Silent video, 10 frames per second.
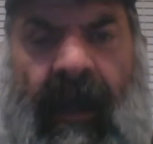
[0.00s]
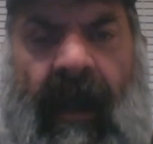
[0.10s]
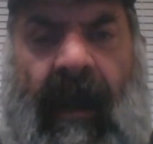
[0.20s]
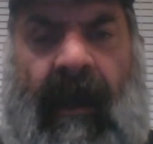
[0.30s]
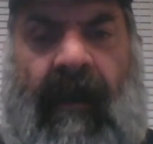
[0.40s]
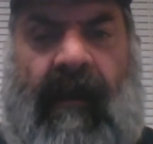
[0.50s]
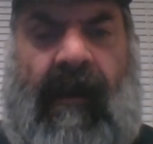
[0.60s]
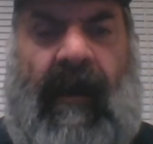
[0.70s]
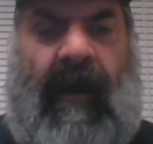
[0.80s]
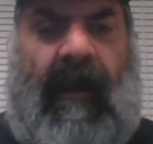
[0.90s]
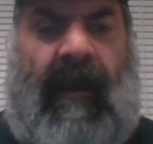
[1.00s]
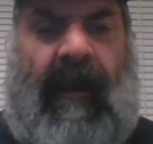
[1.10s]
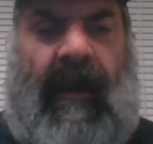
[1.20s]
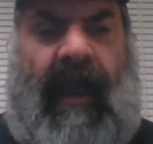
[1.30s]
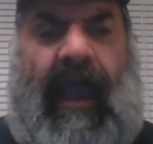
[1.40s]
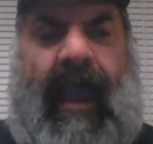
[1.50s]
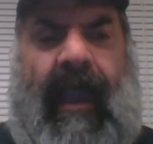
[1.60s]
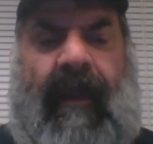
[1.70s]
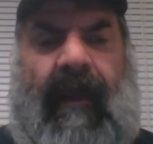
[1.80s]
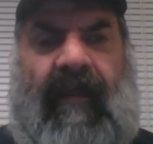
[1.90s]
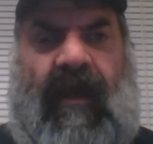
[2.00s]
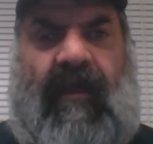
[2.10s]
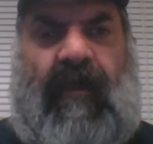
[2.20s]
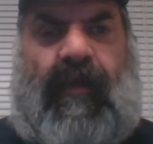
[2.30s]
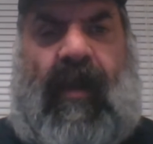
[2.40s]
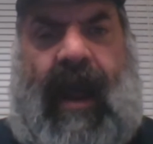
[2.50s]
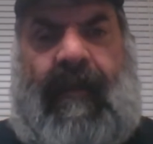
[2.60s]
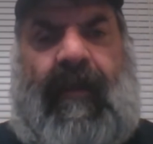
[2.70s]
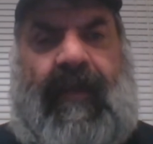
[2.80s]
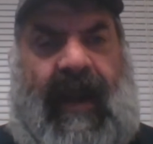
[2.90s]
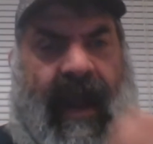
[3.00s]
uh, and the the problem